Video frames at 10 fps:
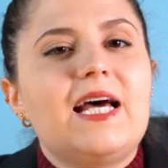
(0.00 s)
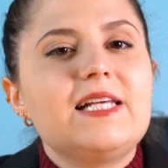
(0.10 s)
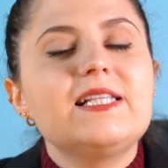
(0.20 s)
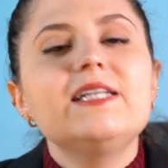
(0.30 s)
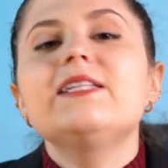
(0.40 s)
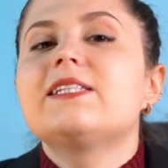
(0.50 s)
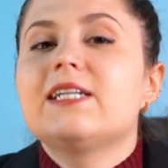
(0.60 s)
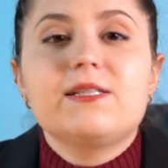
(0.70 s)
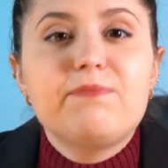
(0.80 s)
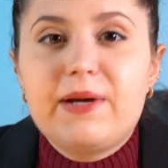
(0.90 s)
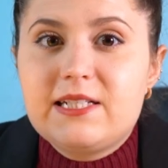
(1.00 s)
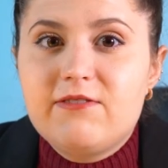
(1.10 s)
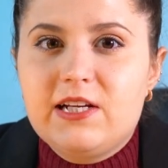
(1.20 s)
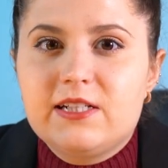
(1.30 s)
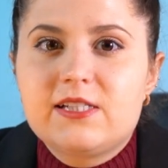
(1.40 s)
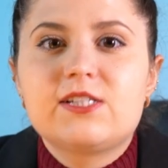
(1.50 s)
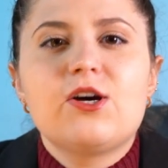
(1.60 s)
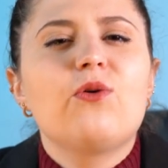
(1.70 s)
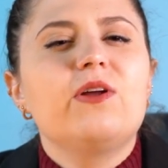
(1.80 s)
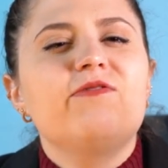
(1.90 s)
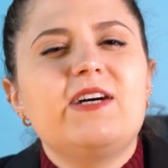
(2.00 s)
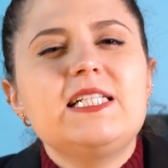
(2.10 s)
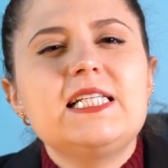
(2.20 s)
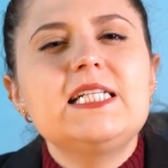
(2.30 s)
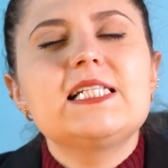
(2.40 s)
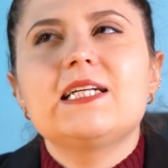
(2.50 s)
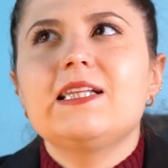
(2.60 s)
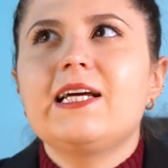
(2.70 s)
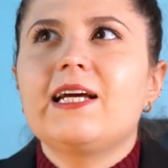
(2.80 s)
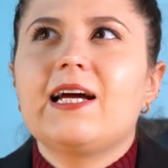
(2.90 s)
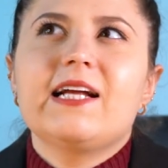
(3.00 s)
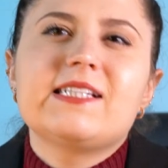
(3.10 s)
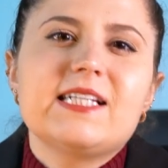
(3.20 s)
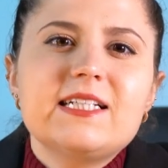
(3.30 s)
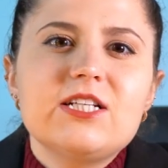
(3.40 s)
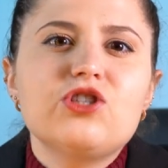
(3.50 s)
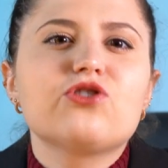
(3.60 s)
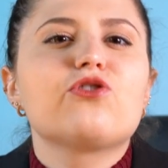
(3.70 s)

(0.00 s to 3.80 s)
Tesla doesn't pay dividends, so investors are like addicted to